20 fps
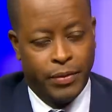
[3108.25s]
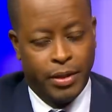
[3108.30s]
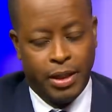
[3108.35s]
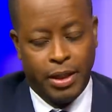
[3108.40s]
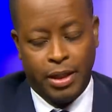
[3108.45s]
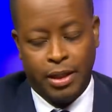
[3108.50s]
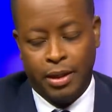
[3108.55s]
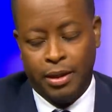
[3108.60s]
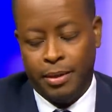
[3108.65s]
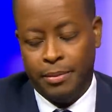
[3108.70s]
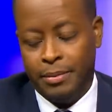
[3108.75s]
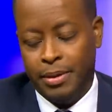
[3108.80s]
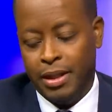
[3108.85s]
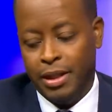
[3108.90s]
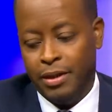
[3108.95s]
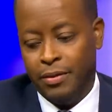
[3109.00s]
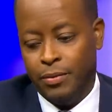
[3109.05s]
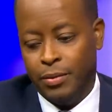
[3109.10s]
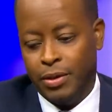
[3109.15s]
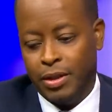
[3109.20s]
I
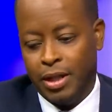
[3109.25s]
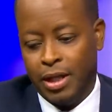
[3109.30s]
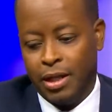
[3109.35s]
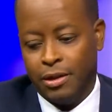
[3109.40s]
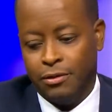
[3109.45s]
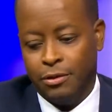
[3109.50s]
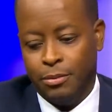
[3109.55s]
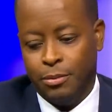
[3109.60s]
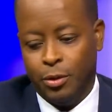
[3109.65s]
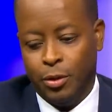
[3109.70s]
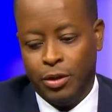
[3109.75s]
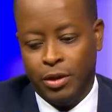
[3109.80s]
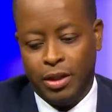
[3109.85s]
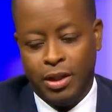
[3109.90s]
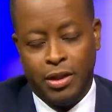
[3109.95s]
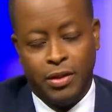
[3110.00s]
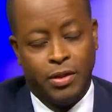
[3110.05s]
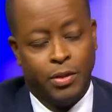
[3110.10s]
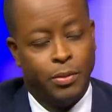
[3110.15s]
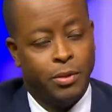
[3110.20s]
believe was last reported
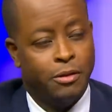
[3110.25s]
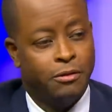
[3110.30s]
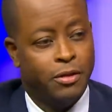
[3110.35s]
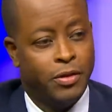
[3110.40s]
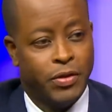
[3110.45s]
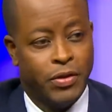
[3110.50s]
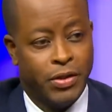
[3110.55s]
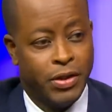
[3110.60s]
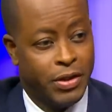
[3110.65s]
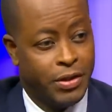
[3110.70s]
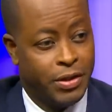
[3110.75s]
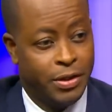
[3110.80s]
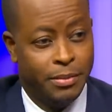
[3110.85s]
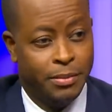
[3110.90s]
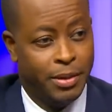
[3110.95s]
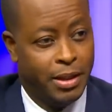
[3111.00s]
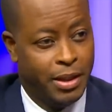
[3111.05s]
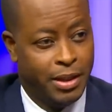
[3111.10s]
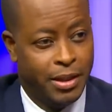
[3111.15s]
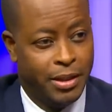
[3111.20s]
at somewhere around 60
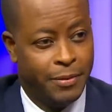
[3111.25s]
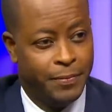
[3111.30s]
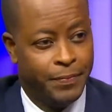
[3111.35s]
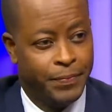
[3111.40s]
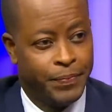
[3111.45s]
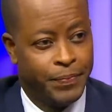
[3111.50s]
million.